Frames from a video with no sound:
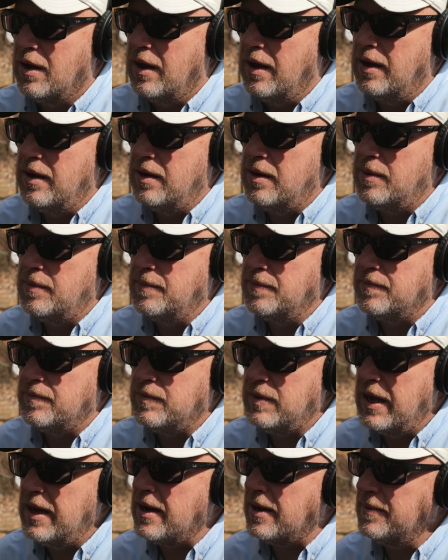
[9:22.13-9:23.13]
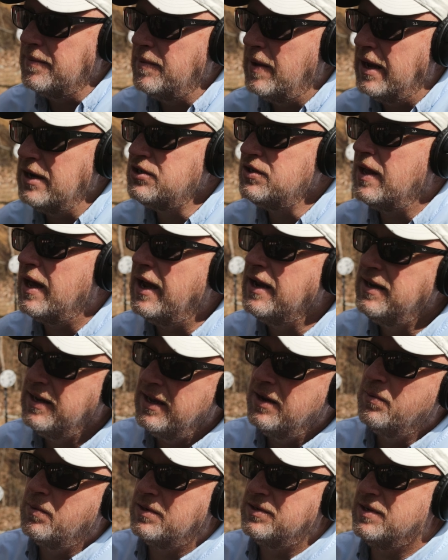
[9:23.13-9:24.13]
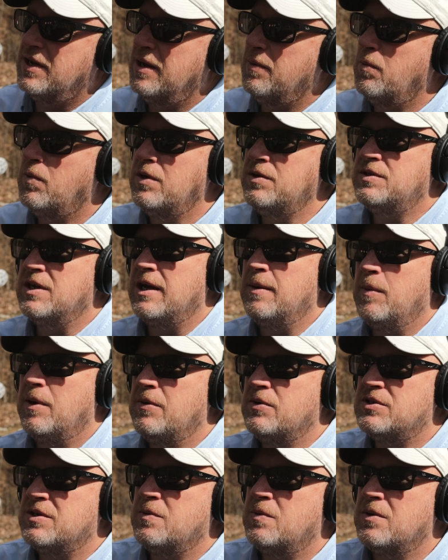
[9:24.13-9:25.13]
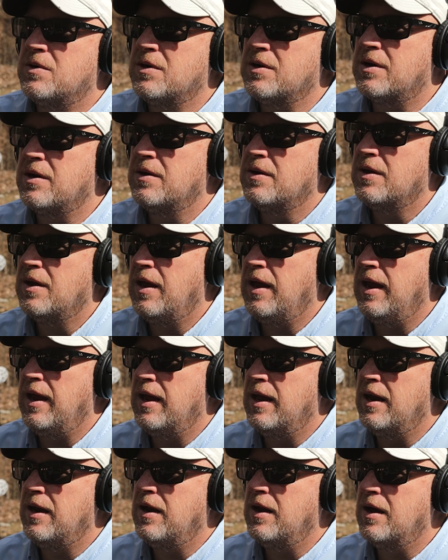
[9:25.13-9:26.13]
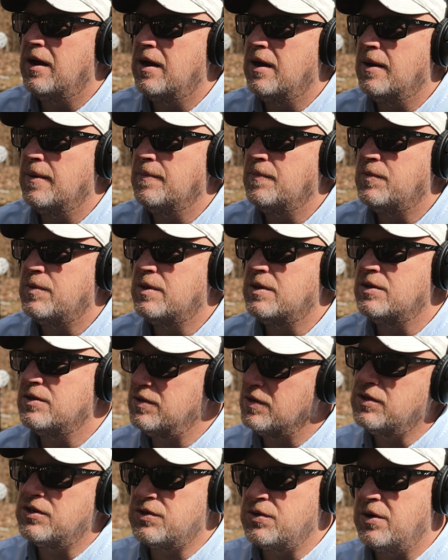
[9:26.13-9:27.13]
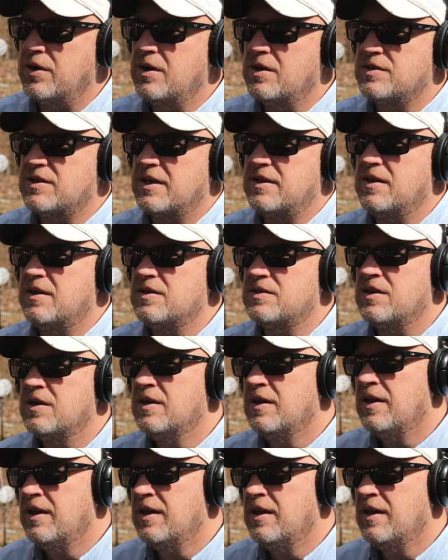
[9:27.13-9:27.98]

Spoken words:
Yeah, actually I did one time. One time I was at work, and the story goes like this.